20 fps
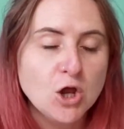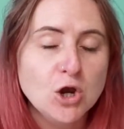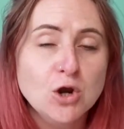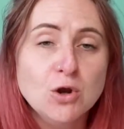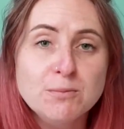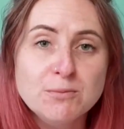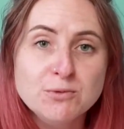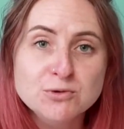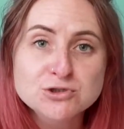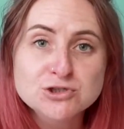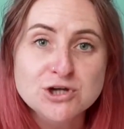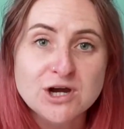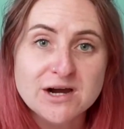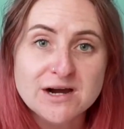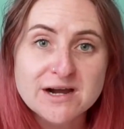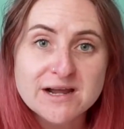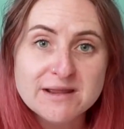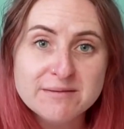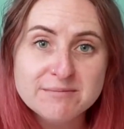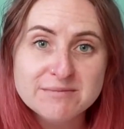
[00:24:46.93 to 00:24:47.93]
a lot more
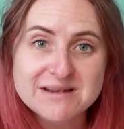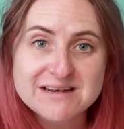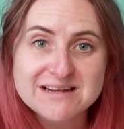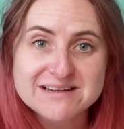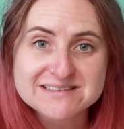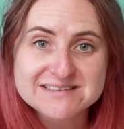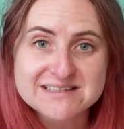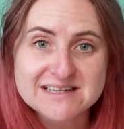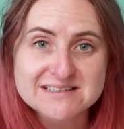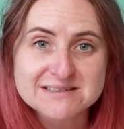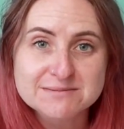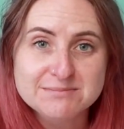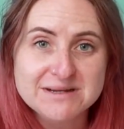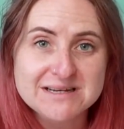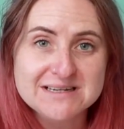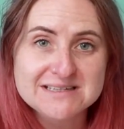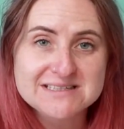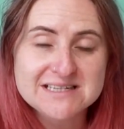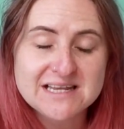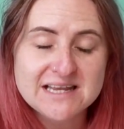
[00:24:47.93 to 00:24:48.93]
time and
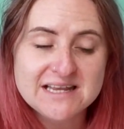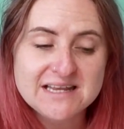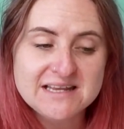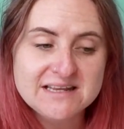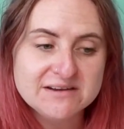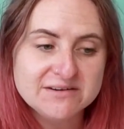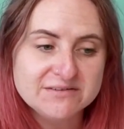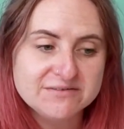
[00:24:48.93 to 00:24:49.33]
accessibility.